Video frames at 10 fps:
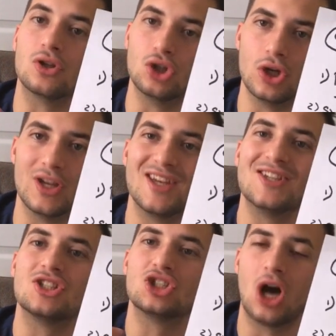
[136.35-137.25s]
Good,
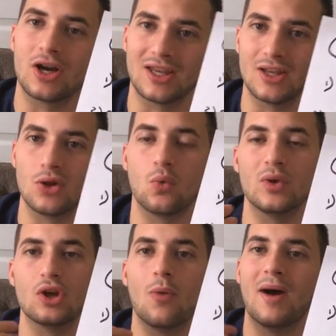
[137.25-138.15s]
shock it.
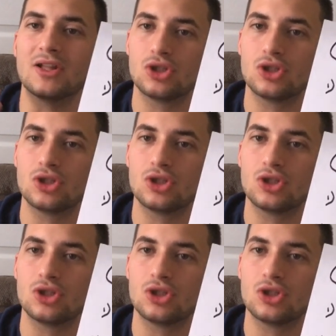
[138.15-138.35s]
We go by